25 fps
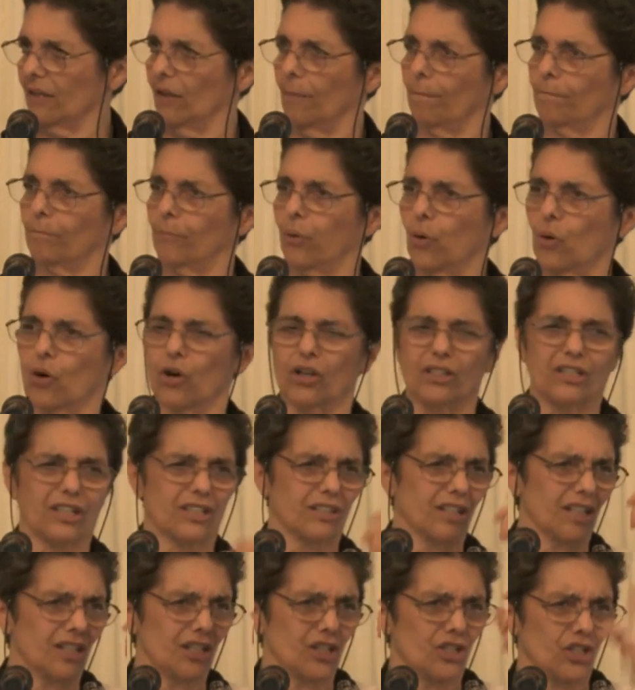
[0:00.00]
the ports,
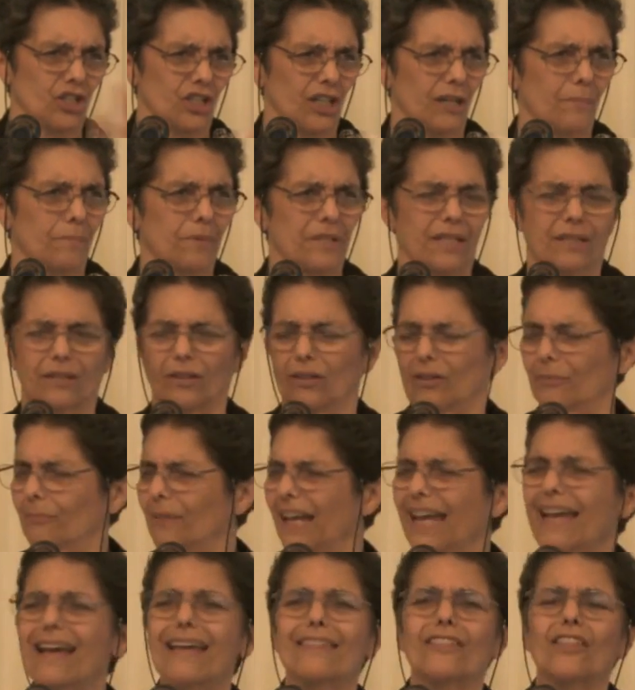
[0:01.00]
the ships, the
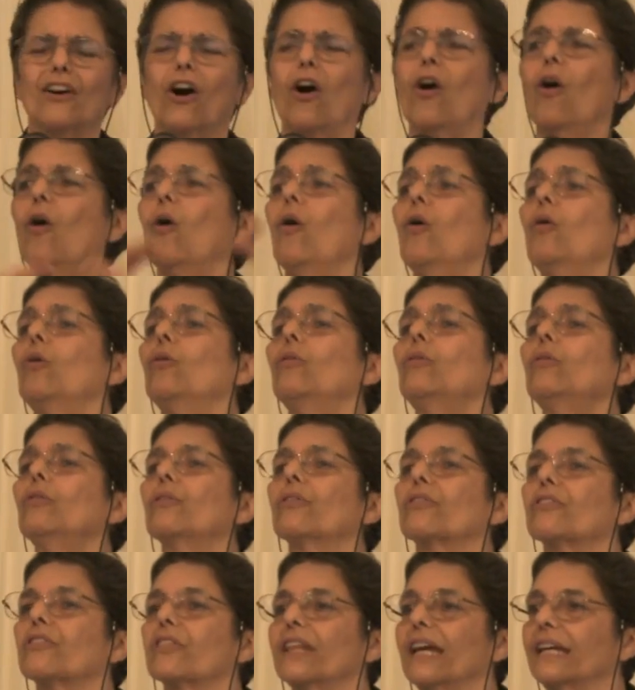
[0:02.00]
whole
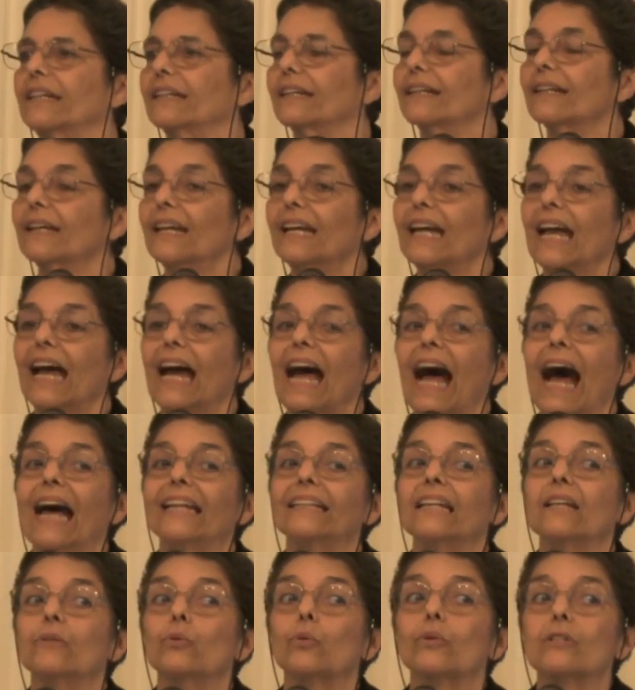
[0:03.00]
thing.
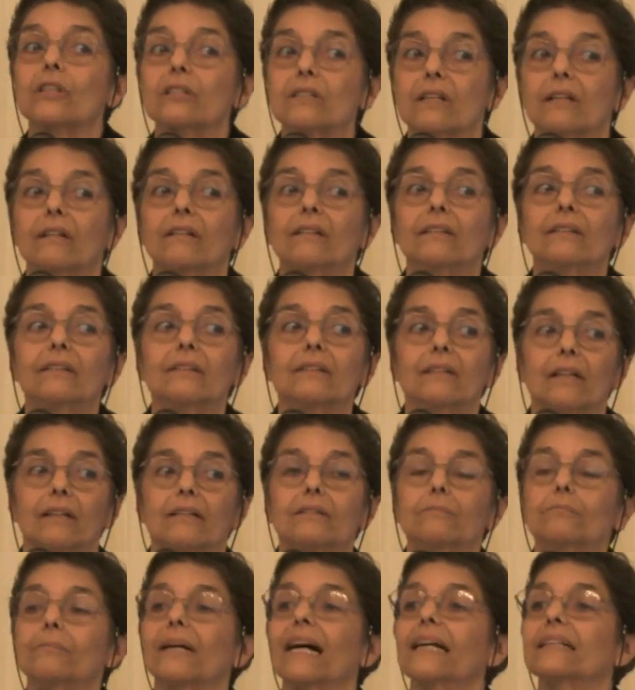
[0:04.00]
And it was all
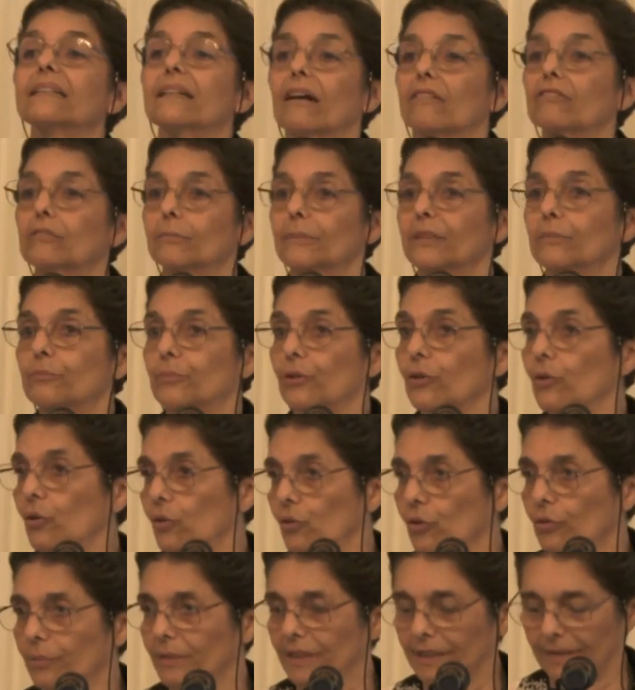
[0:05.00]
done by government
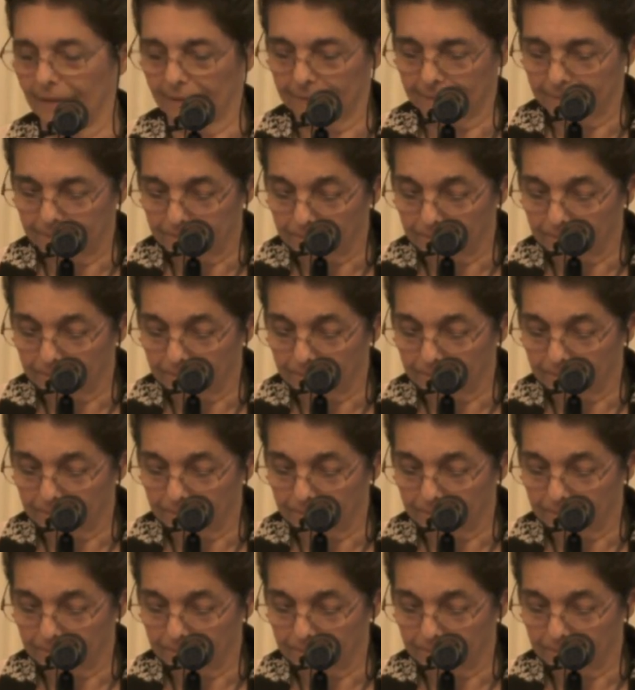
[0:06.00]
procurement.